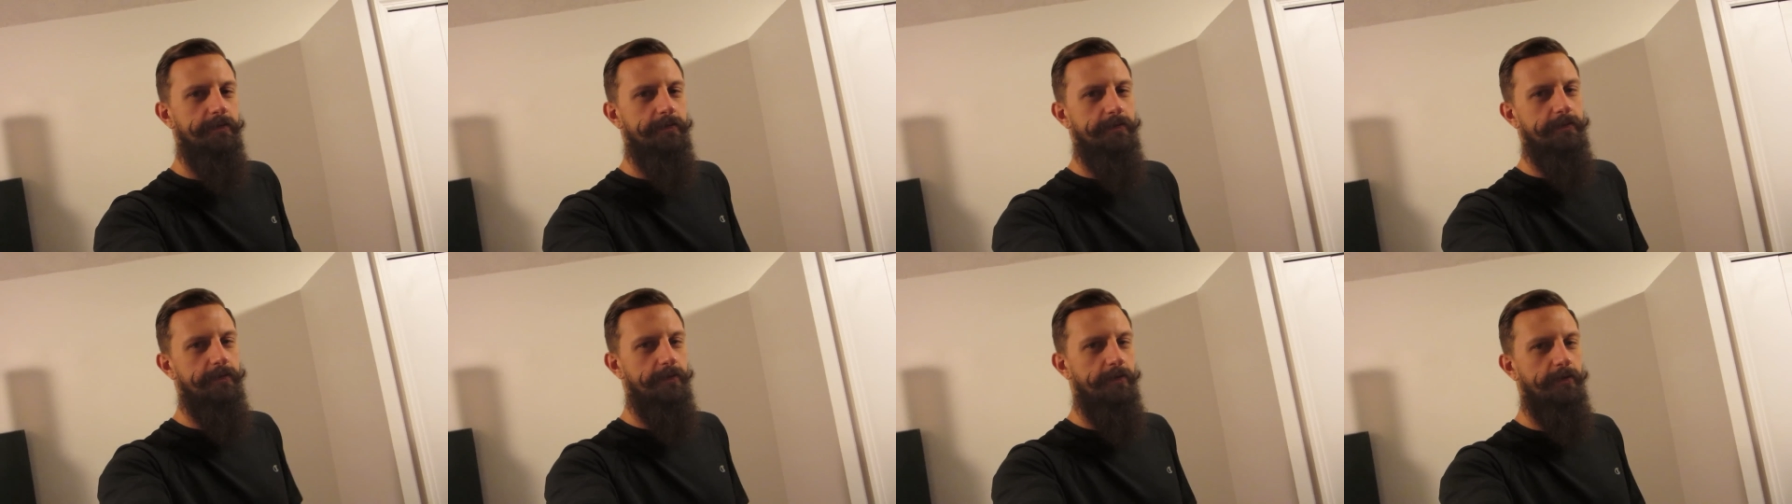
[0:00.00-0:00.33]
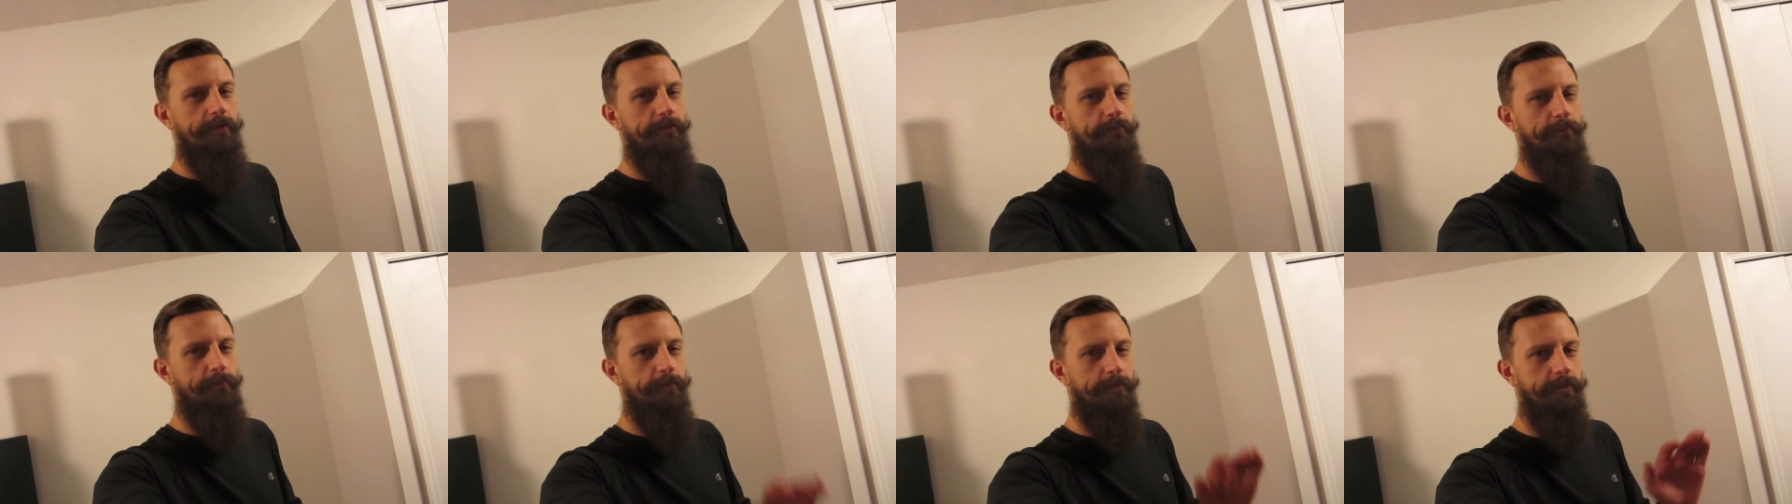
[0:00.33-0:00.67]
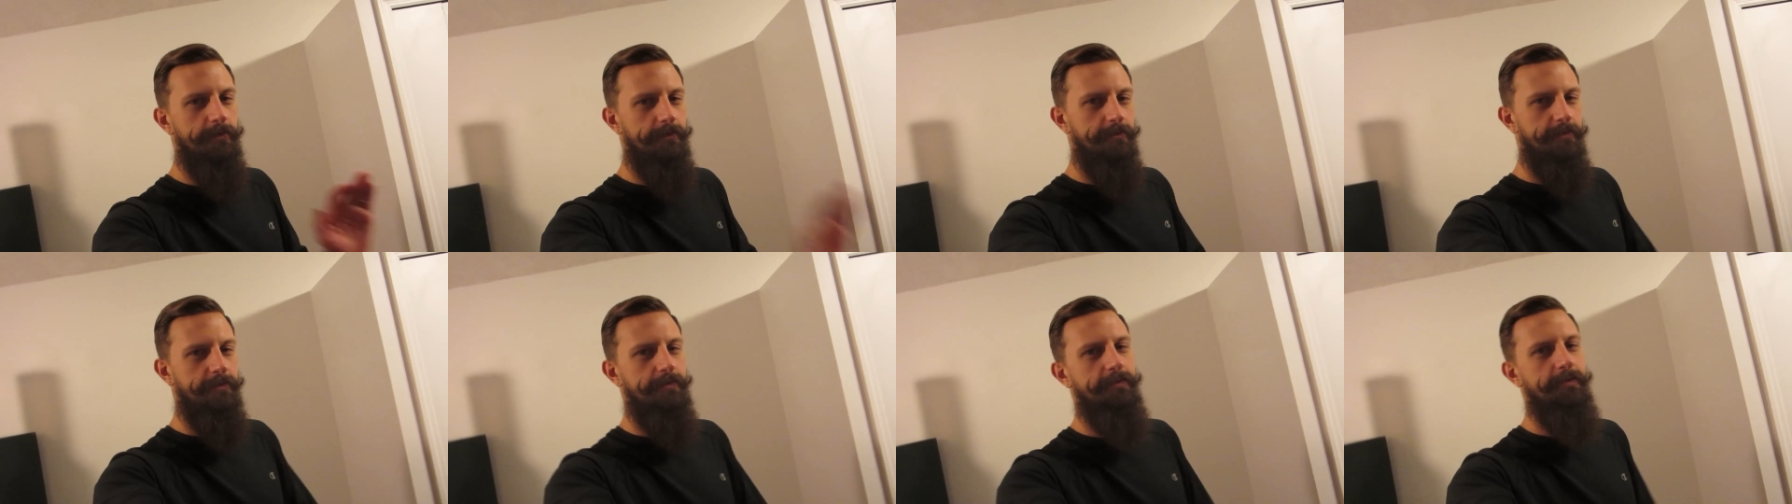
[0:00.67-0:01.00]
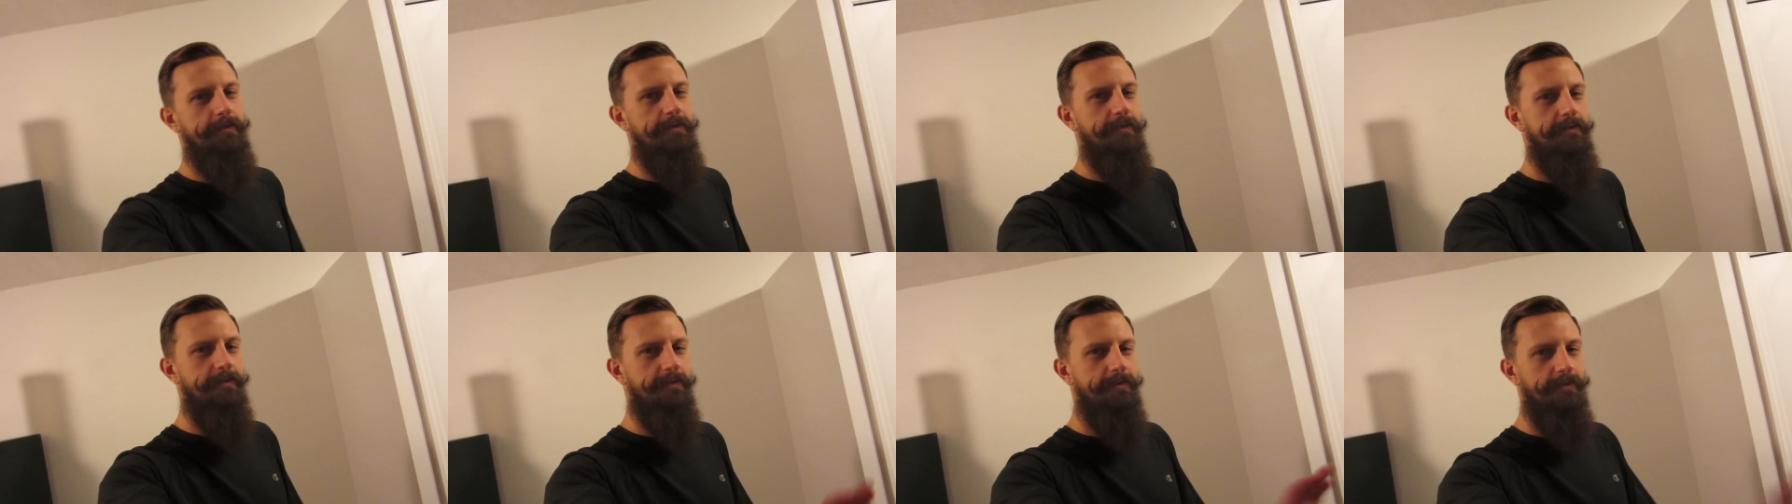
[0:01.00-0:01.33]
the hard work
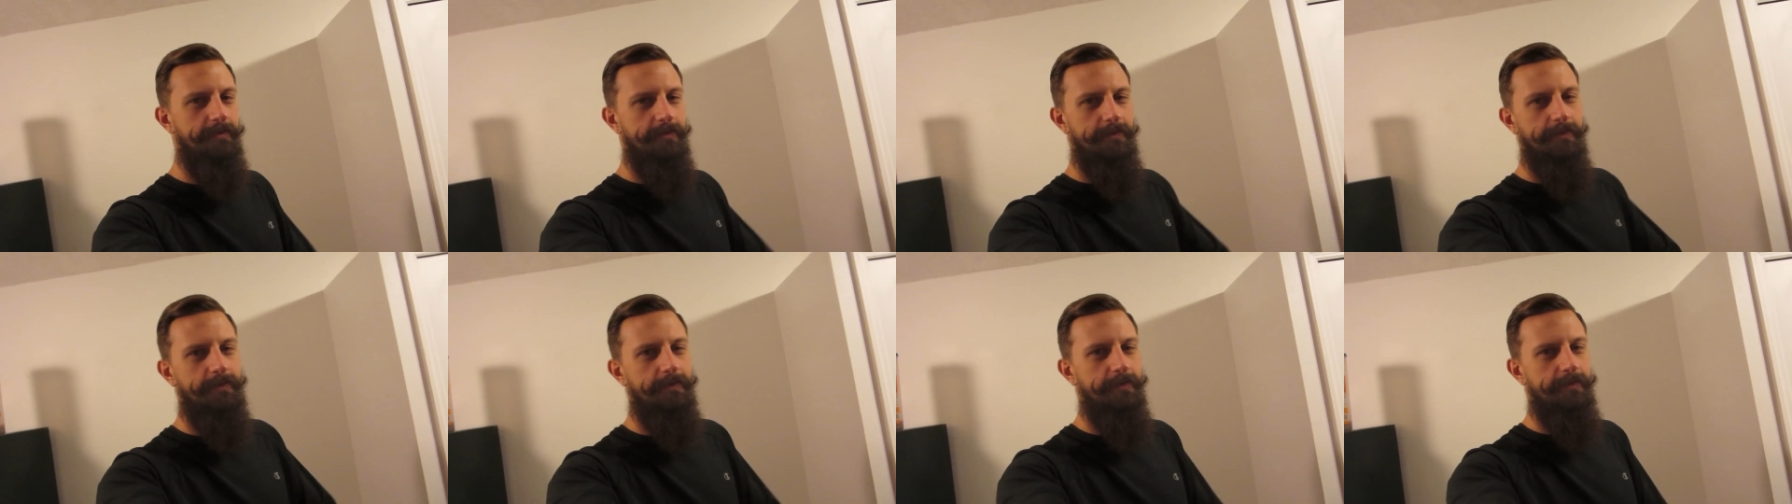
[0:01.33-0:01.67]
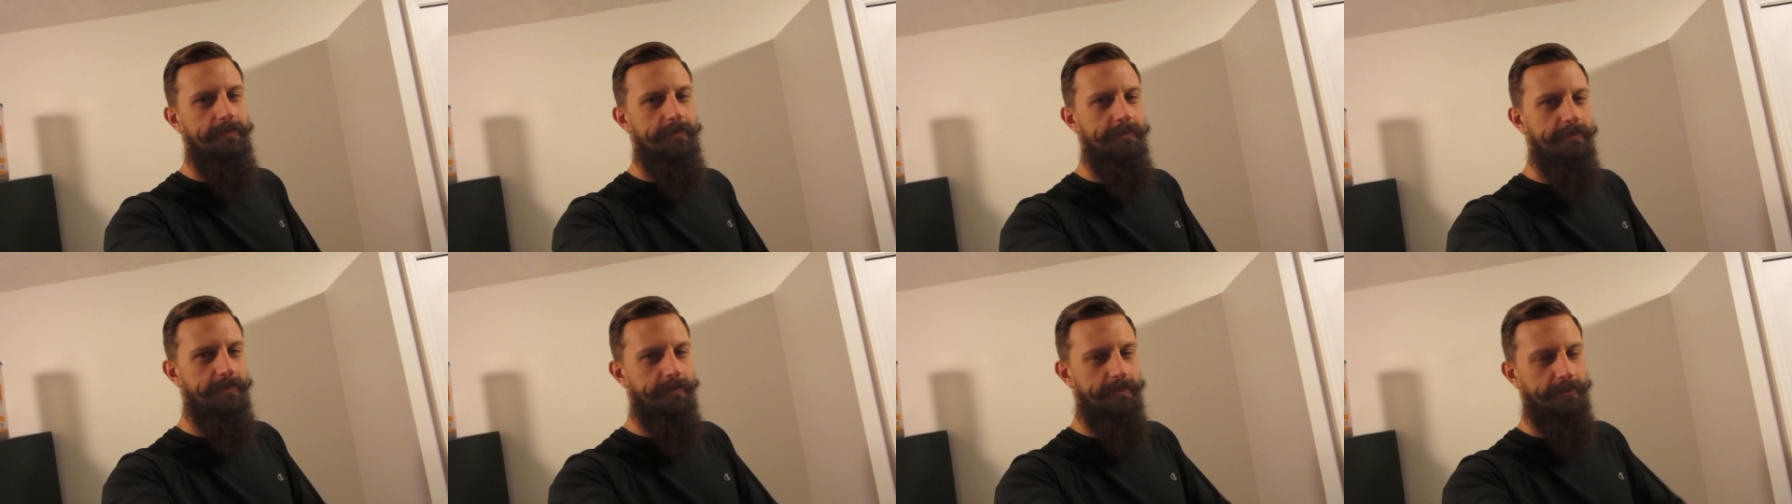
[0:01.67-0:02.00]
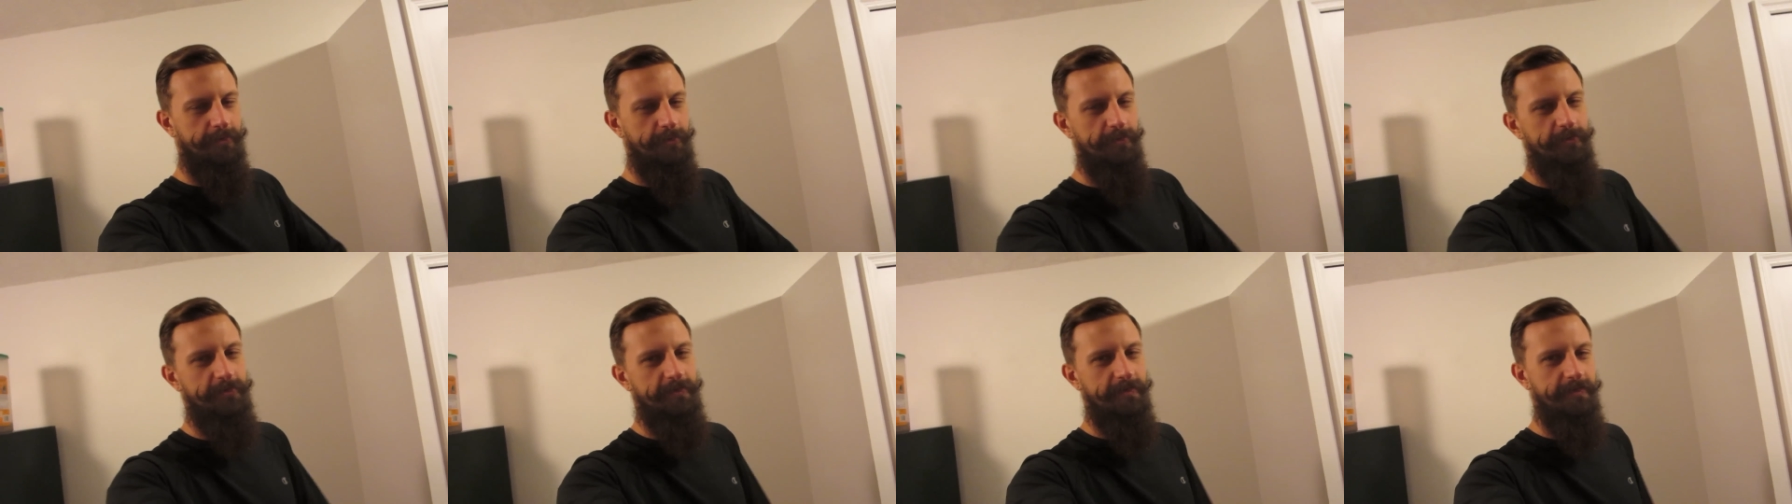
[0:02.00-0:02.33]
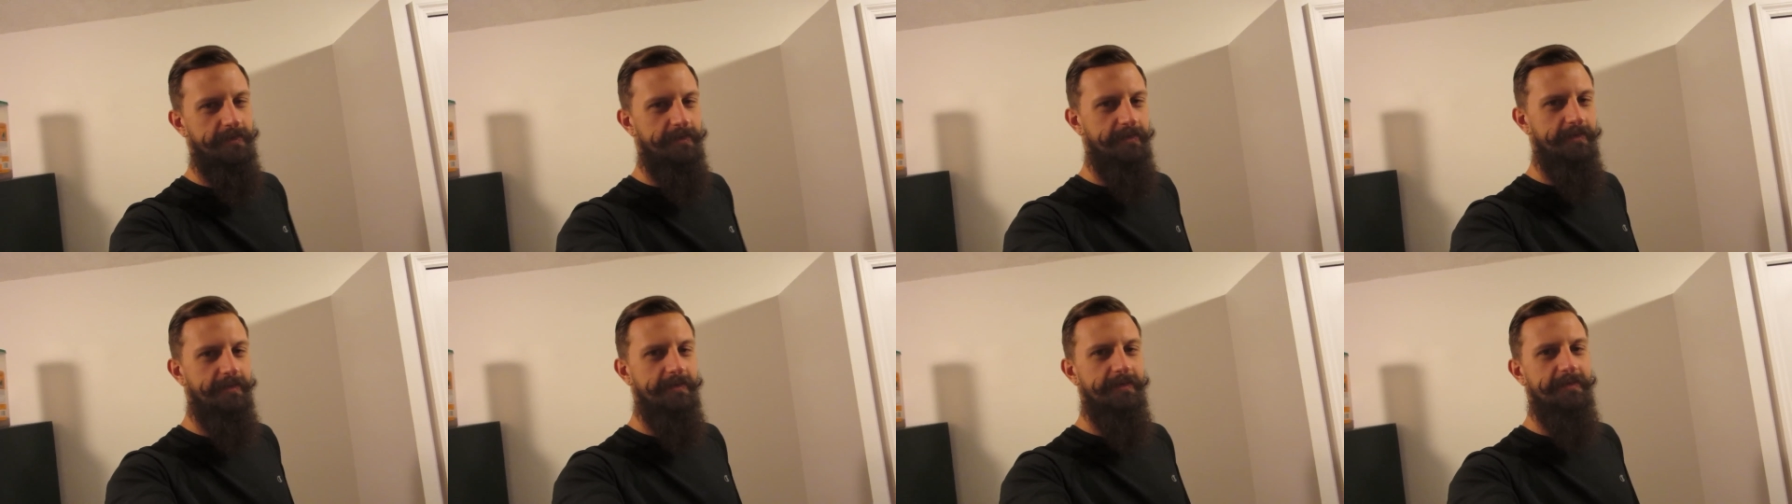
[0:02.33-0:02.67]
that goes
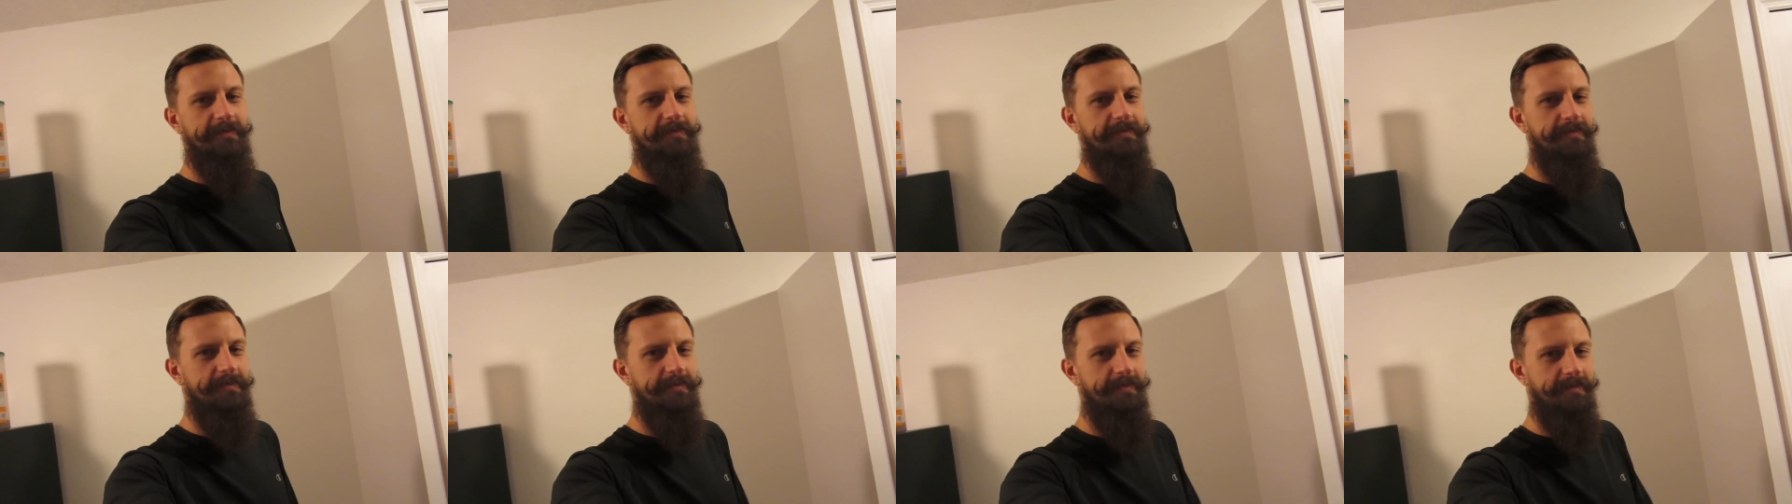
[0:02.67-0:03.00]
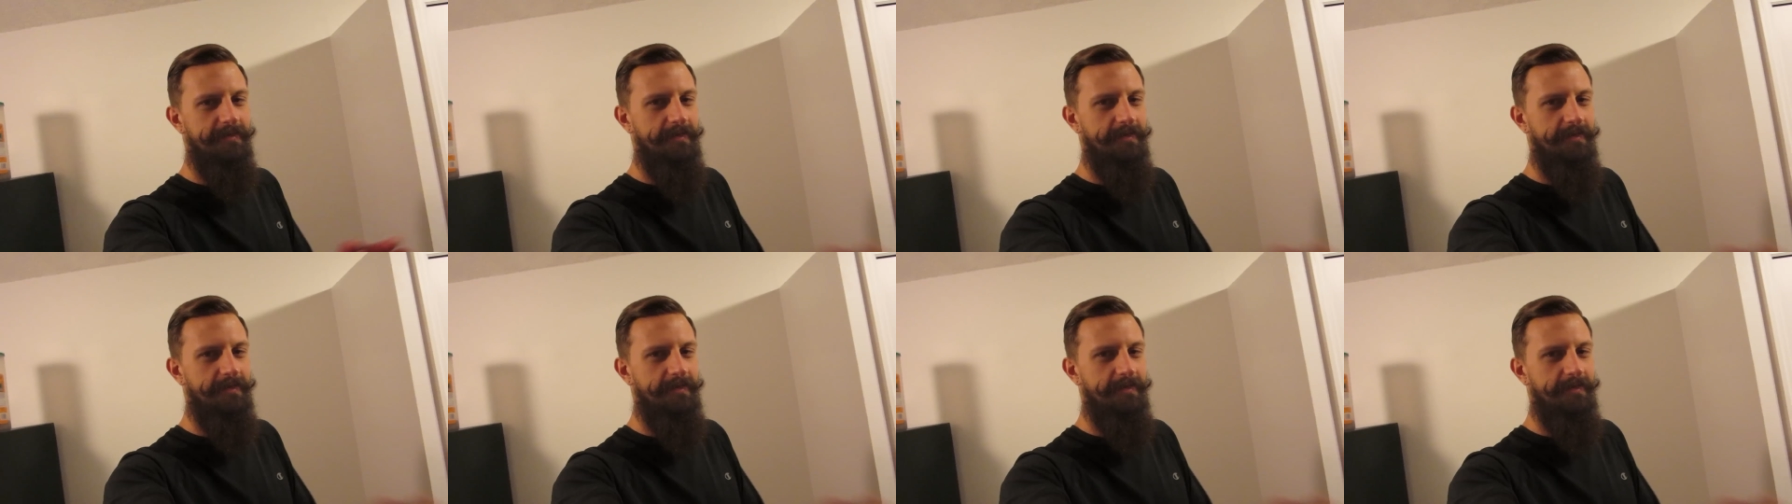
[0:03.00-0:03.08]
into this.